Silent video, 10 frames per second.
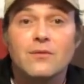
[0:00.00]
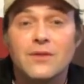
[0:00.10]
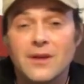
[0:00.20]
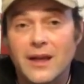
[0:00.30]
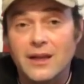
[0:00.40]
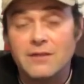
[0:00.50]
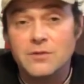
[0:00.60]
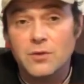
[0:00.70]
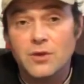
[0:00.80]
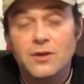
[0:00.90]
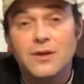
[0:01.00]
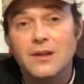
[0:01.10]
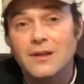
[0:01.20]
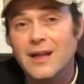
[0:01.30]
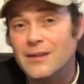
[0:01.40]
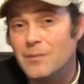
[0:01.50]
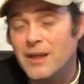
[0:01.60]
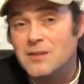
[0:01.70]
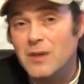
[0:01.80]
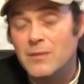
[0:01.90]
the negatives were not the
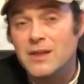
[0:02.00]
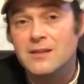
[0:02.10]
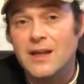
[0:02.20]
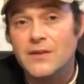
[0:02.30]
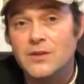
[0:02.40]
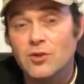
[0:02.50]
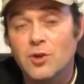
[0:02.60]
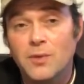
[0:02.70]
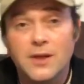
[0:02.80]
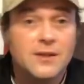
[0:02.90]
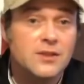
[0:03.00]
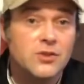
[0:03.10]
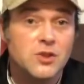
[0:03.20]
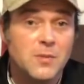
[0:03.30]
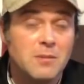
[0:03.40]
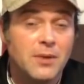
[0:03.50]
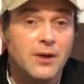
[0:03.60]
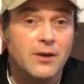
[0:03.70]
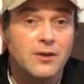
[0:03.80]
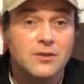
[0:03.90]
best maybe inside the circle putt unless you're a spin
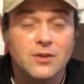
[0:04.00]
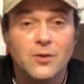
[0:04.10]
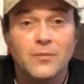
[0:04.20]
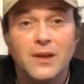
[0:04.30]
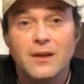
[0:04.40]
putter. So,